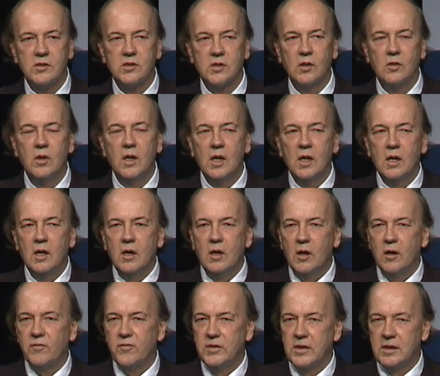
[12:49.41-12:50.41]
So
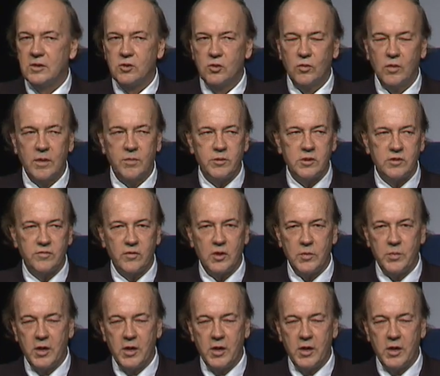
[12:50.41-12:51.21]
our financial weapons are very